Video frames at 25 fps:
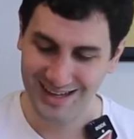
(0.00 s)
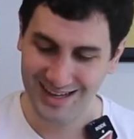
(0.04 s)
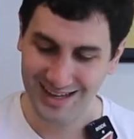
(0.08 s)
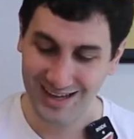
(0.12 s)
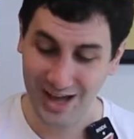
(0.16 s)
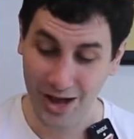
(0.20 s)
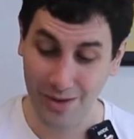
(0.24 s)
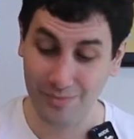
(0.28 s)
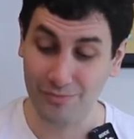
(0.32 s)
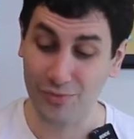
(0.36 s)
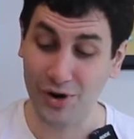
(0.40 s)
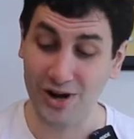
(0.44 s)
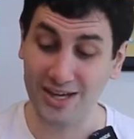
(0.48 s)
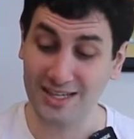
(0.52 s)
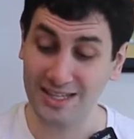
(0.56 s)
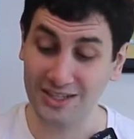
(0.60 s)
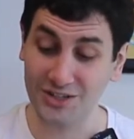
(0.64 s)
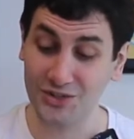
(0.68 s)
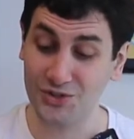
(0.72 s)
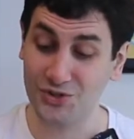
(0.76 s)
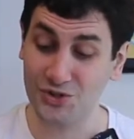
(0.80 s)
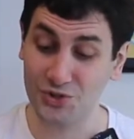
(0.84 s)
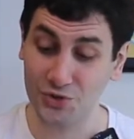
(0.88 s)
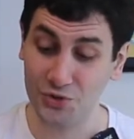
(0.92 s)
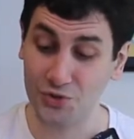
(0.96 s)
I'm breaking
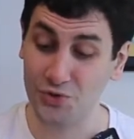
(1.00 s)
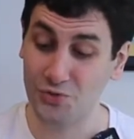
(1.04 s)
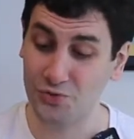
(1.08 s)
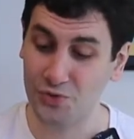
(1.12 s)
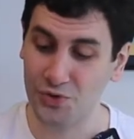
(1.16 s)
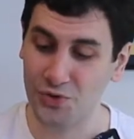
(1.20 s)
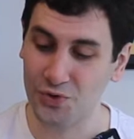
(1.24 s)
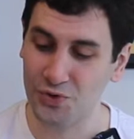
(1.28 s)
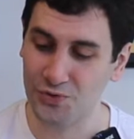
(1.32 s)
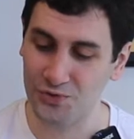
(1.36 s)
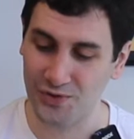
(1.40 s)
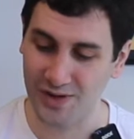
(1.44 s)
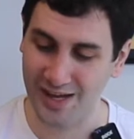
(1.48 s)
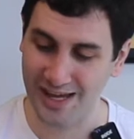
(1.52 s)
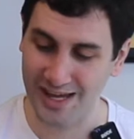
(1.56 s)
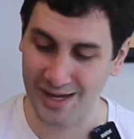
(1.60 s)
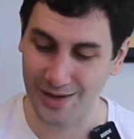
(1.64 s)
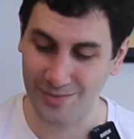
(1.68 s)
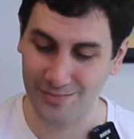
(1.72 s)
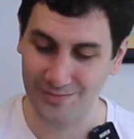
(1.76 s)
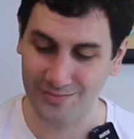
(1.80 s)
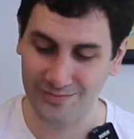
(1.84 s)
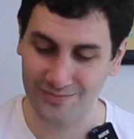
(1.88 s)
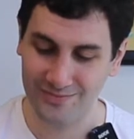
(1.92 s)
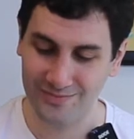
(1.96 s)
a school rule for
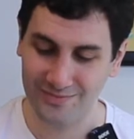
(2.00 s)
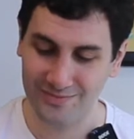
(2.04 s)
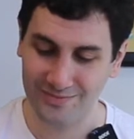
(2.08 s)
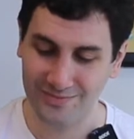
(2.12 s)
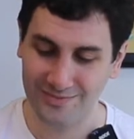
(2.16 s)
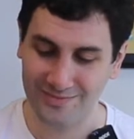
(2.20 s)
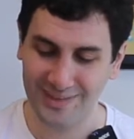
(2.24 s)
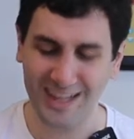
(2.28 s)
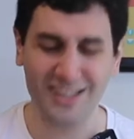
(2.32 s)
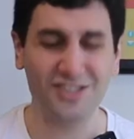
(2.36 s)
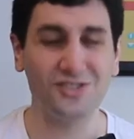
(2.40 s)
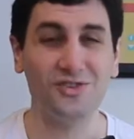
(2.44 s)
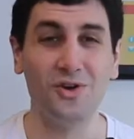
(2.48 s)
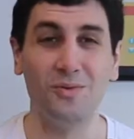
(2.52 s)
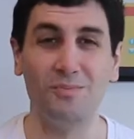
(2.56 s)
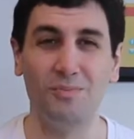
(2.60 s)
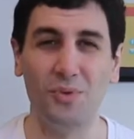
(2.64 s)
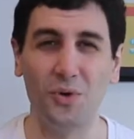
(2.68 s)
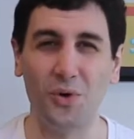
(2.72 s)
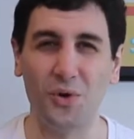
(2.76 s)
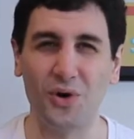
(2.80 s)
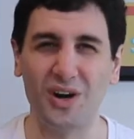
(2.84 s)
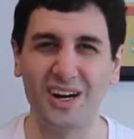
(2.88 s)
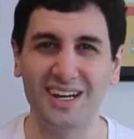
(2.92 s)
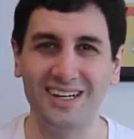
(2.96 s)
him. That's not
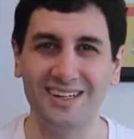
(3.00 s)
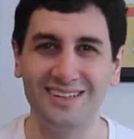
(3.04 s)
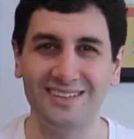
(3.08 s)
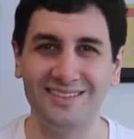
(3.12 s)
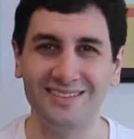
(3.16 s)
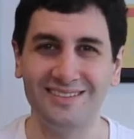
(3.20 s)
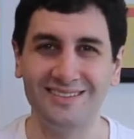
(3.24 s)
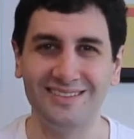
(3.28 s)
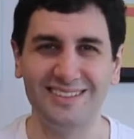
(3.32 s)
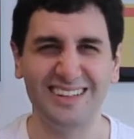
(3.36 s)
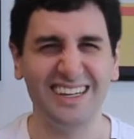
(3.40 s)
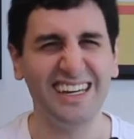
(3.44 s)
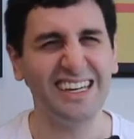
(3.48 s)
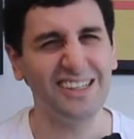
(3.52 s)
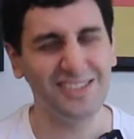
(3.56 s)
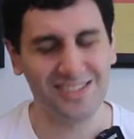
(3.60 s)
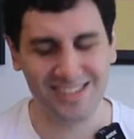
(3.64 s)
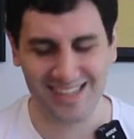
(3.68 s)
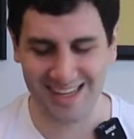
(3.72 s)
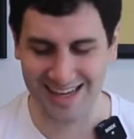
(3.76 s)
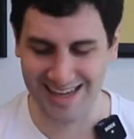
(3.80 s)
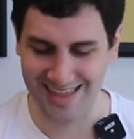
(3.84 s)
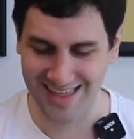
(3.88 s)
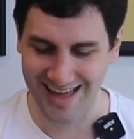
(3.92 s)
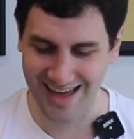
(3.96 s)
boring. He'll
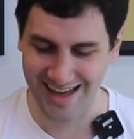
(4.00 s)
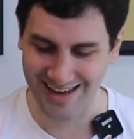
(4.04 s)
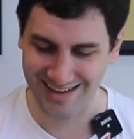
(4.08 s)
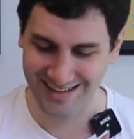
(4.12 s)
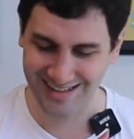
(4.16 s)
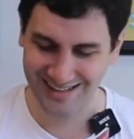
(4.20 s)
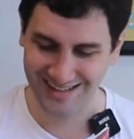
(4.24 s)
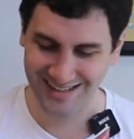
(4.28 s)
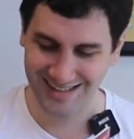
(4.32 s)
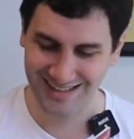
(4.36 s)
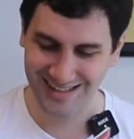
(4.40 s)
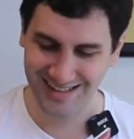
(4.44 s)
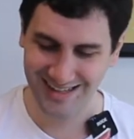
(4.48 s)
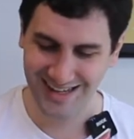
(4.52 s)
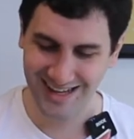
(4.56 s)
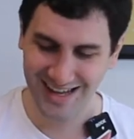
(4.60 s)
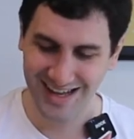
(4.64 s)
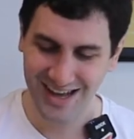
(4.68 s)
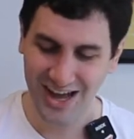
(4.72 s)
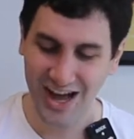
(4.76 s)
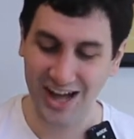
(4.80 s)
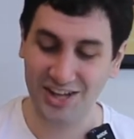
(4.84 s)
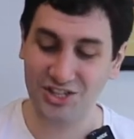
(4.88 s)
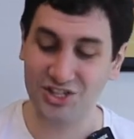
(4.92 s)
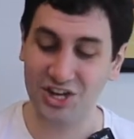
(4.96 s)
see that.
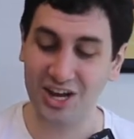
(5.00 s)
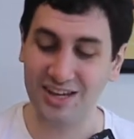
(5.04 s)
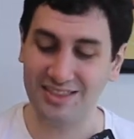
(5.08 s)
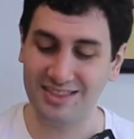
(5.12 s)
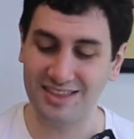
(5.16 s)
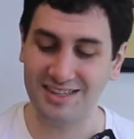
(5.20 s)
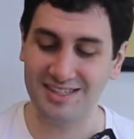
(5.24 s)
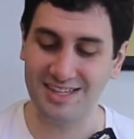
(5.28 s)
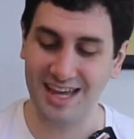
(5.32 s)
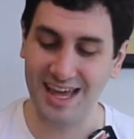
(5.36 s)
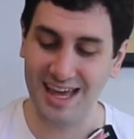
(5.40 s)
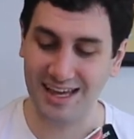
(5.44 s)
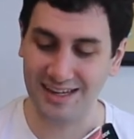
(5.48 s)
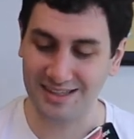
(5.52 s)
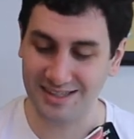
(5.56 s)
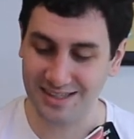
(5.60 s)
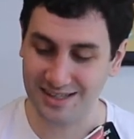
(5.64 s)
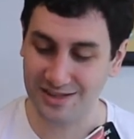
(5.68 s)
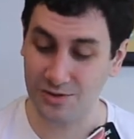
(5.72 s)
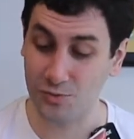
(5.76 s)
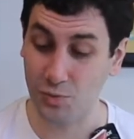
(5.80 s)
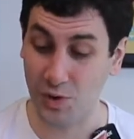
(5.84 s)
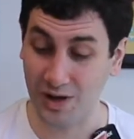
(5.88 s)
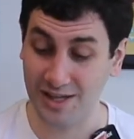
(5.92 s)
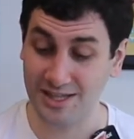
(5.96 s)
I checked the
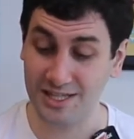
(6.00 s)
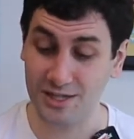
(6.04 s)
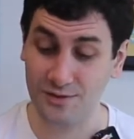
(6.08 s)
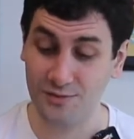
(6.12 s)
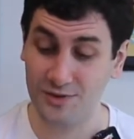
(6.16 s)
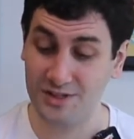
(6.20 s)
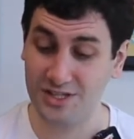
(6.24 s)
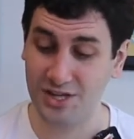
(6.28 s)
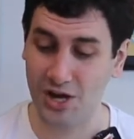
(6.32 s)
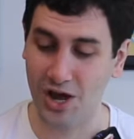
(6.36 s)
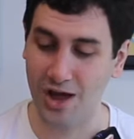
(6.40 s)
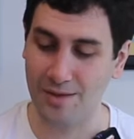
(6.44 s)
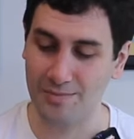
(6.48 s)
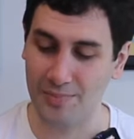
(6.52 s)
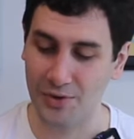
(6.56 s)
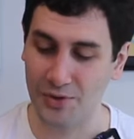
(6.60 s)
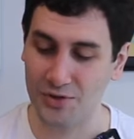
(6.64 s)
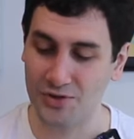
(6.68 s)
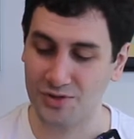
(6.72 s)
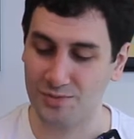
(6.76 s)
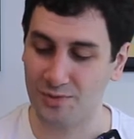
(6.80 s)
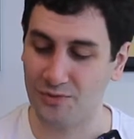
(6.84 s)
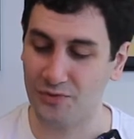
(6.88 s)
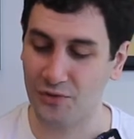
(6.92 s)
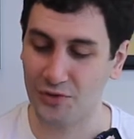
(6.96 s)
text once for
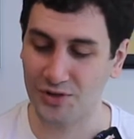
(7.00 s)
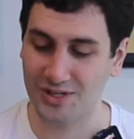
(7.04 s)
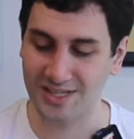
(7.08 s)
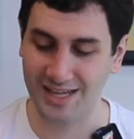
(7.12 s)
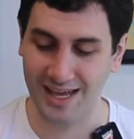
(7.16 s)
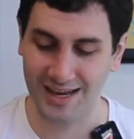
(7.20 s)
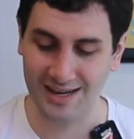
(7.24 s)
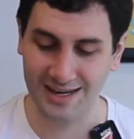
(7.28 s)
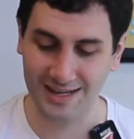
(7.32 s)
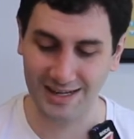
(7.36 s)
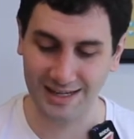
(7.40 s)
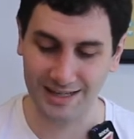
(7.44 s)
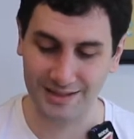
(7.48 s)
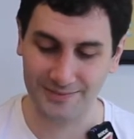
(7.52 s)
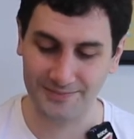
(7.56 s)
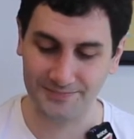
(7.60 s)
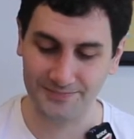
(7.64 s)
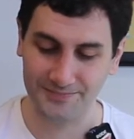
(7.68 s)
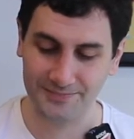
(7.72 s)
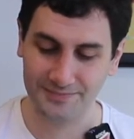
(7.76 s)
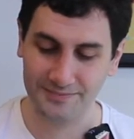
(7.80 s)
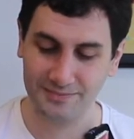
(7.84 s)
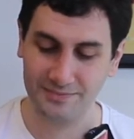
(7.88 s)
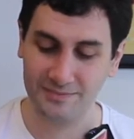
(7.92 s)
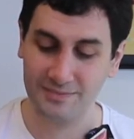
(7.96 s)
typos before sending it.
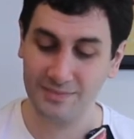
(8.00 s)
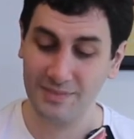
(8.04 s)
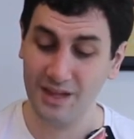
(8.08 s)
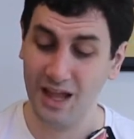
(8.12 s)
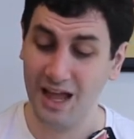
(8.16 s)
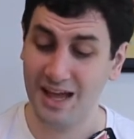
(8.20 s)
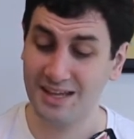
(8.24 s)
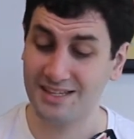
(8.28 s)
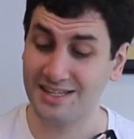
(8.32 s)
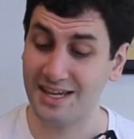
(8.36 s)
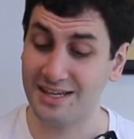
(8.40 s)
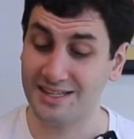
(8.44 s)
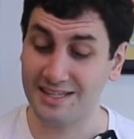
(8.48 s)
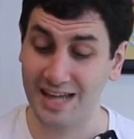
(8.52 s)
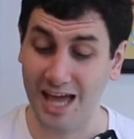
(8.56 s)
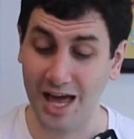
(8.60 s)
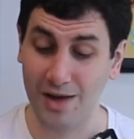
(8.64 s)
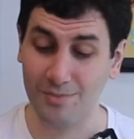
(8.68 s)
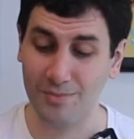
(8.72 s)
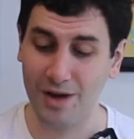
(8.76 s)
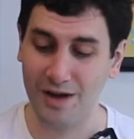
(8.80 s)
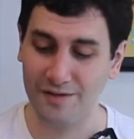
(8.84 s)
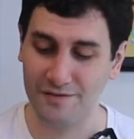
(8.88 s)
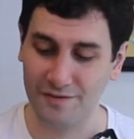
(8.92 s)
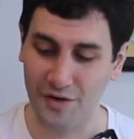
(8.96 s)
I set down
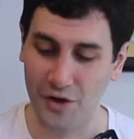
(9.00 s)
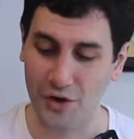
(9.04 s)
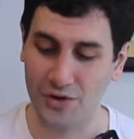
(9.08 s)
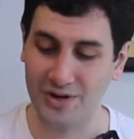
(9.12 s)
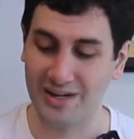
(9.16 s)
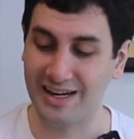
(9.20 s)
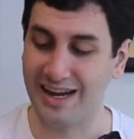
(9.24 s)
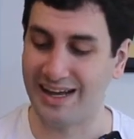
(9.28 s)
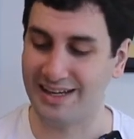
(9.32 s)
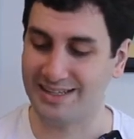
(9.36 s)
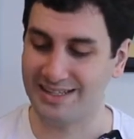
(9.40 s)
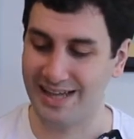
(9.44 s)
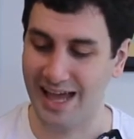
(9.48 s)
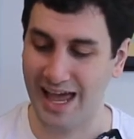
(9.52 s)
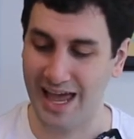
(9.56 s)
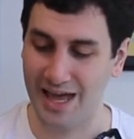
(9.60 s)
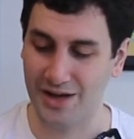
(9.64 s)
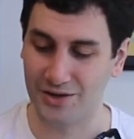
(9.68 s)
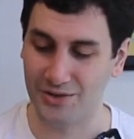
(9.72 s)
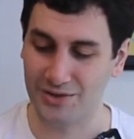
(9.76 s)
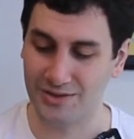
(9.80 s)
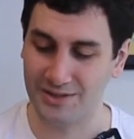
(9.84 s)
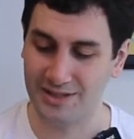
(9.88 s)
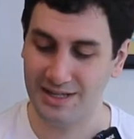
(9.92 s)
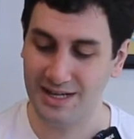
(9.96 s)
my phone and
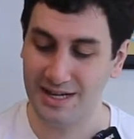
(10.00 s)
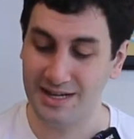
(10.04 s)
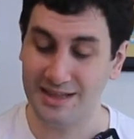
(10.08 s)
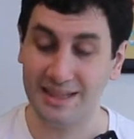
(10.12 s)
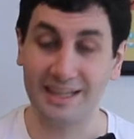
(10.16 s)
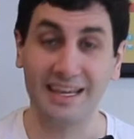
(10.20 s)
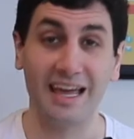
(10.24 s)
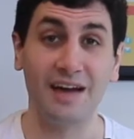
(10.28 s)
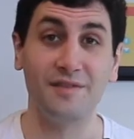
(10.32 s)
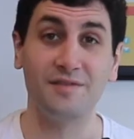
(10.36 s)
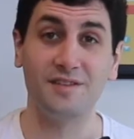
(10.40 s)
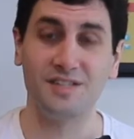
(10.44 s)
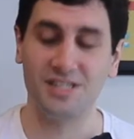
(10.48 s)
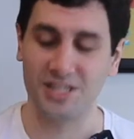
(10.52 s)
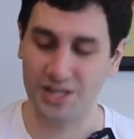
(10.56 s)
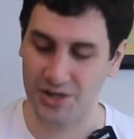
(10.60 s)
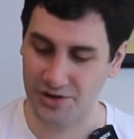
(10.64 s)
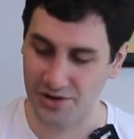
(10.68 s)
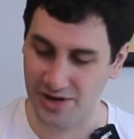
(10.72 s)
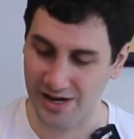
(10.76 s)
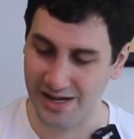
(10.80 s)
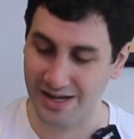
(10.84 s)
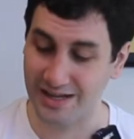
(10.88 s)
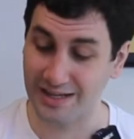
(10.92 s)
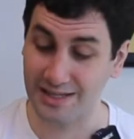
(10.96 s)
exhale. The
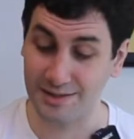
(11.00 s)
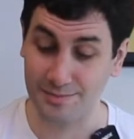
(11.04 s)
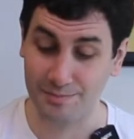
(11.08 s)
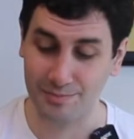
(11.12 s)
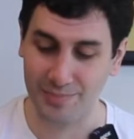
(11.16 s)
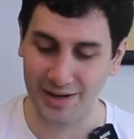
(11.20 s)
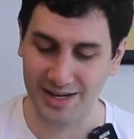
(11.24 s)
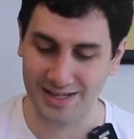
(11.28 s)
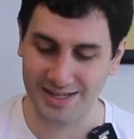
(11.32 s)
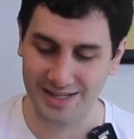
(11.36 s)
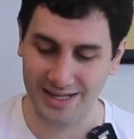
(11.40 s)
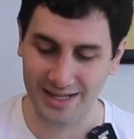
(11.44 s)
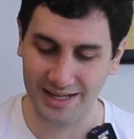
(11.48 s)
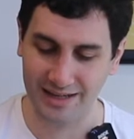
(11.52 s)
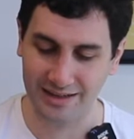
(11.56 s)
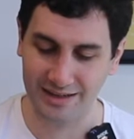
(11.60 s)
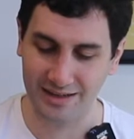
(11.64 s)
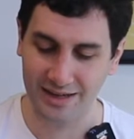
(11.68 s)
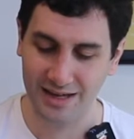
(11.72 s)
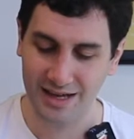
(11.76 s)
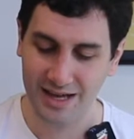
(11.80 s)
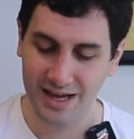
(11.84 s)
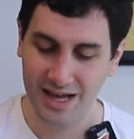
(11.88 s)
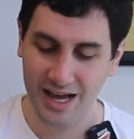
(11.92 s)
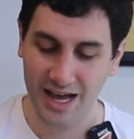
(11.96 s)
cafeteria is buzzing.
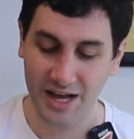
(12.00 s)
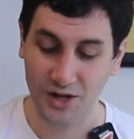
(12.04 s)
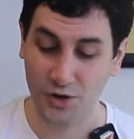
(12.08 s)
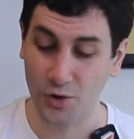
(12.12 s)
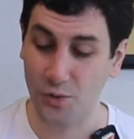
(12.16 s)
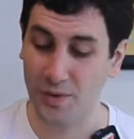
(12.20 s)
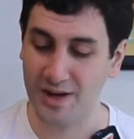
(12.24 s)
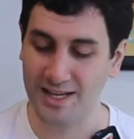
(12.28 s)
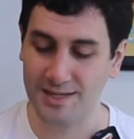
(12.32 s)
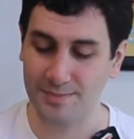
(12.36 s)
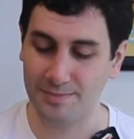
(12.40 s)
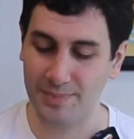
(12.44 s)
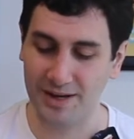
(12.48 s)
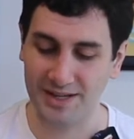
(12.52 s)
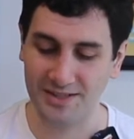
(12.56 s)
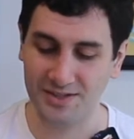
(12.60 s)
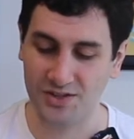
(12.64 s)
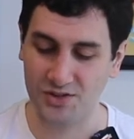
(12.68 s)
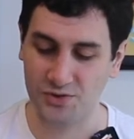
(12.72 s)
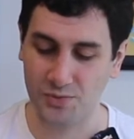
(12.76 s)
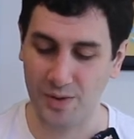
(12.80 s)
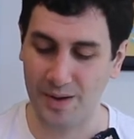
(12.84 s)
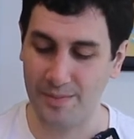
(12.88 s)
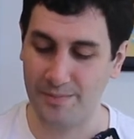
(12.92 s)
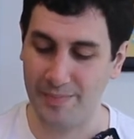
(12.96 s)
It always
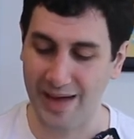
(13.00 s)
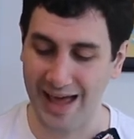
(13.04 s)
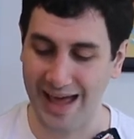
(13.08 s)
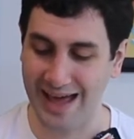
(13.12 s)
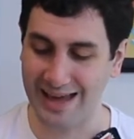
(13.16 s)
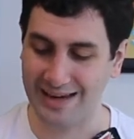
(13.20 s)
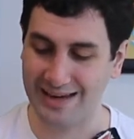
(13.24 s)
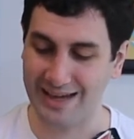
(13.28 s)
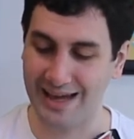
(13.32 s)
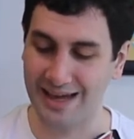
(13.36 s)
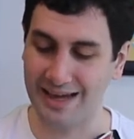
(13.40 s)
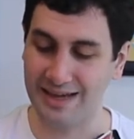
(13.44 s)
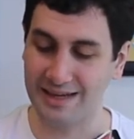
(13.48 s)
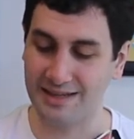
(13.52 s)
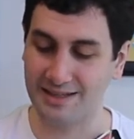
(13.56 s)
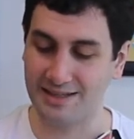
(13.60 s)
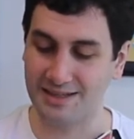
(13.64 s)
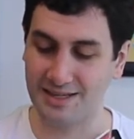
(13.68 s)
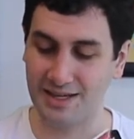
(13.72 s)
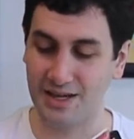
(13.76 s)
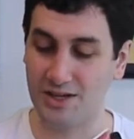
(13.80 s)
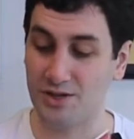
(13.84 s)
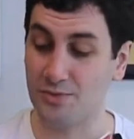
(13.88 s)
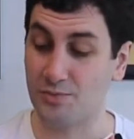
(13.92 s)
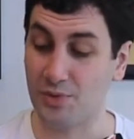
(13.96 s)
buzzes when pancakes
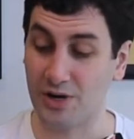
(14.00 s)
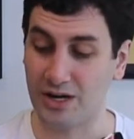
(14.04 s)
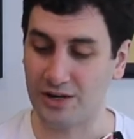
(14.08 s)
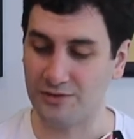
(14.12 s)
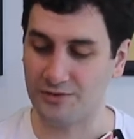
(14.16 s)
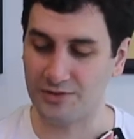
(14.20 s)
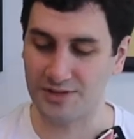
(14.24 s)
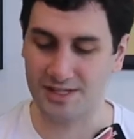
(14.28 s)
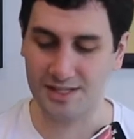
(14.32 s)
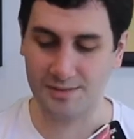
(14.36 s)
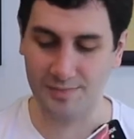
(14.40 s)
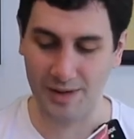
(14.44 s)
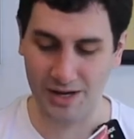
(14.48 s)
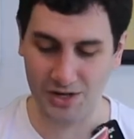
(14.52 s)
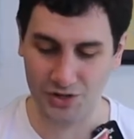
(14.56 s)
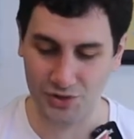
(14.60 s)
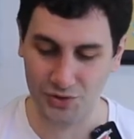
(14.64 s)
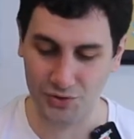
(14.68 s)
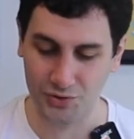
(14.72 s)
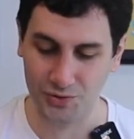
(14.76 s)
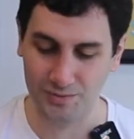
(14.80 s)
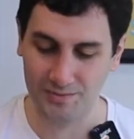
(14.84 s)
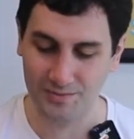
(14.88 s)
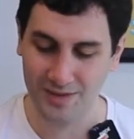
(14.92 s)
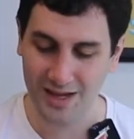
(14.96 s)
are the breakfast
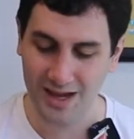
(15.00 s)
special.